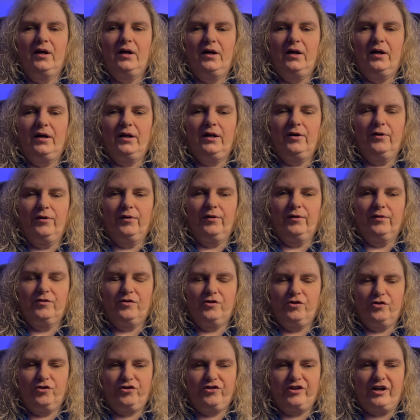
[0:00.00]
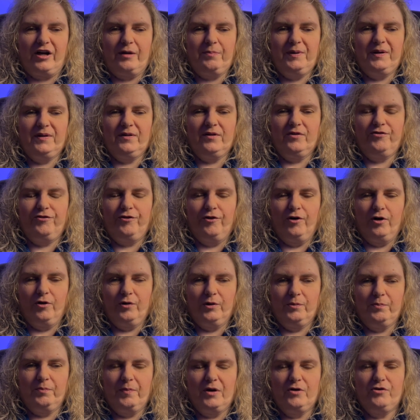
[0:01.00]
You're stopping the
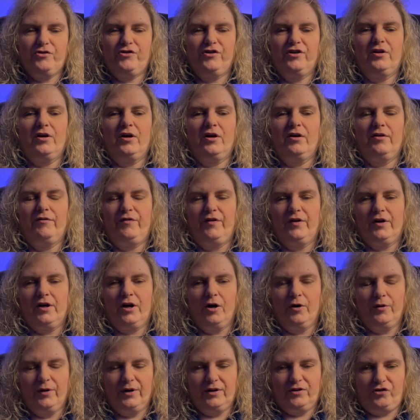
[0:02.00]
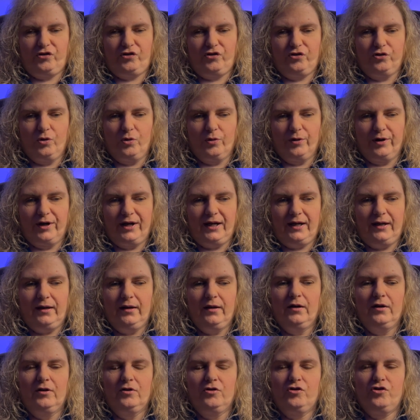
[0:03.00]
forward motion of the current story
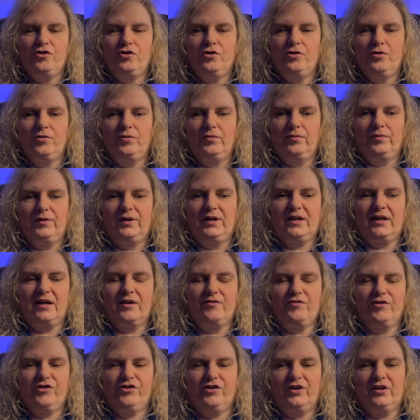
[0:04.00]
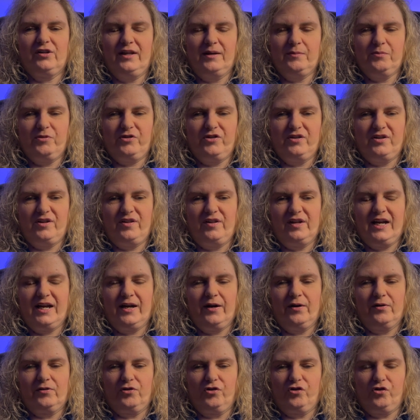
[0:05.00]
to give us a glimpse into the
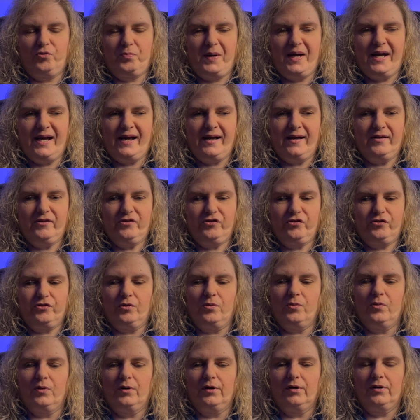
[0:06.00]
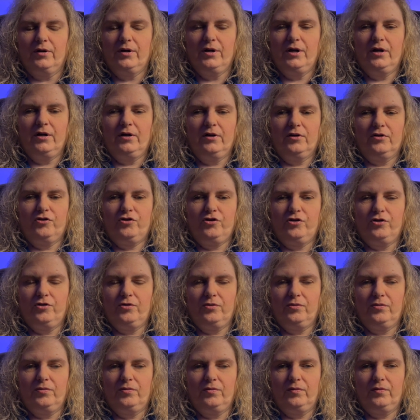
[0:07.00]
character's past or
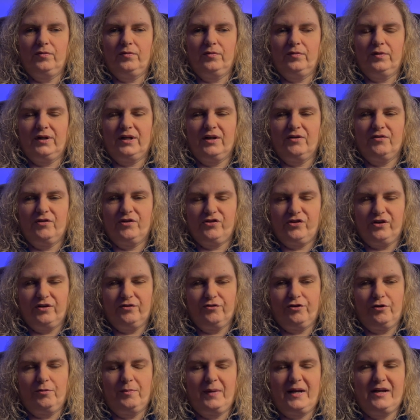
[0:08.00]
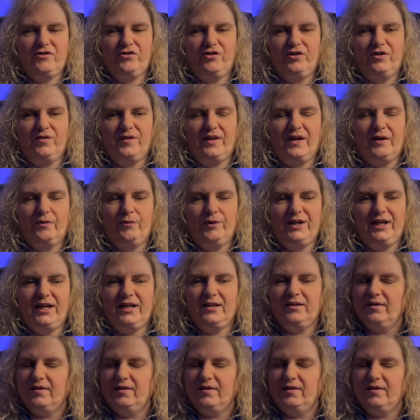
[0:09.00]
to give us information that we need.